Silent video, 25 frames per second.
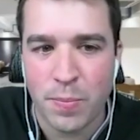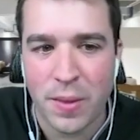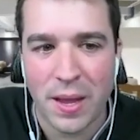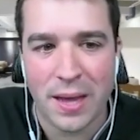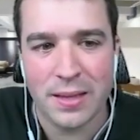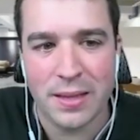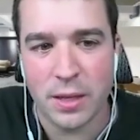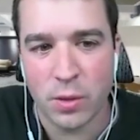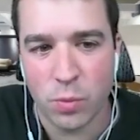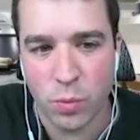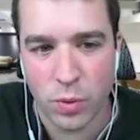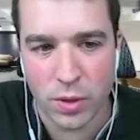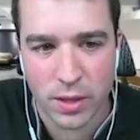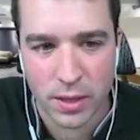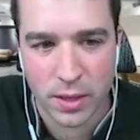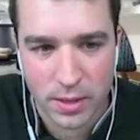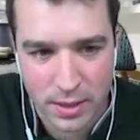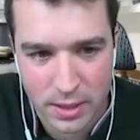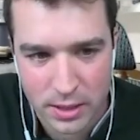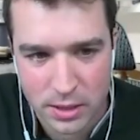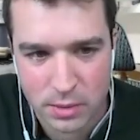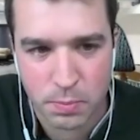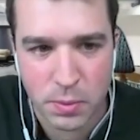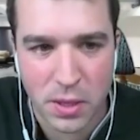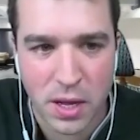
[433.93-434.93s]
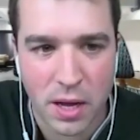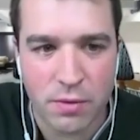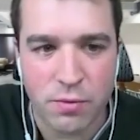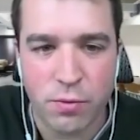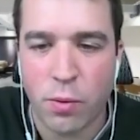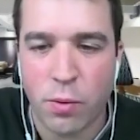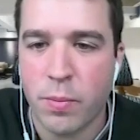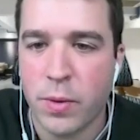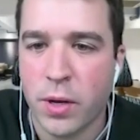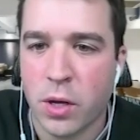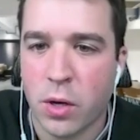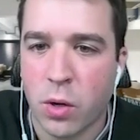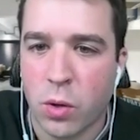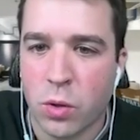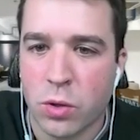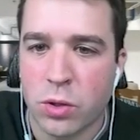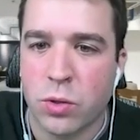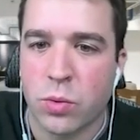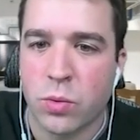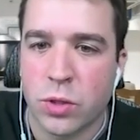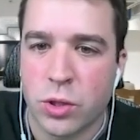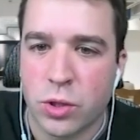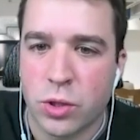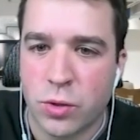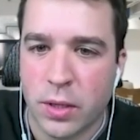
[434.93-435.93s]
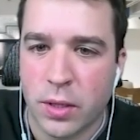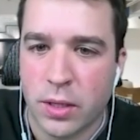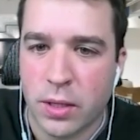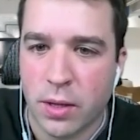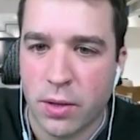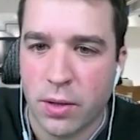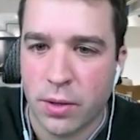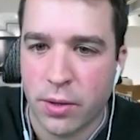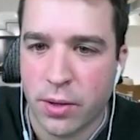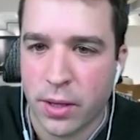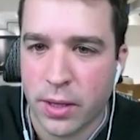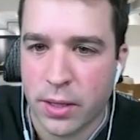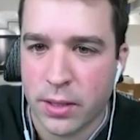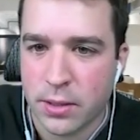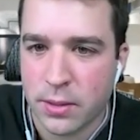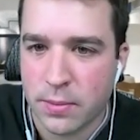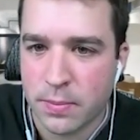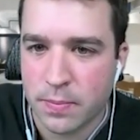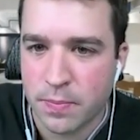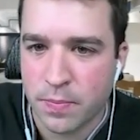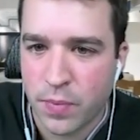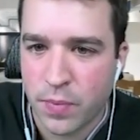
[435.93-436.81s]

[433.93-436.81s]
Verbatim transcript: And then within this platform, you can also restrict other things.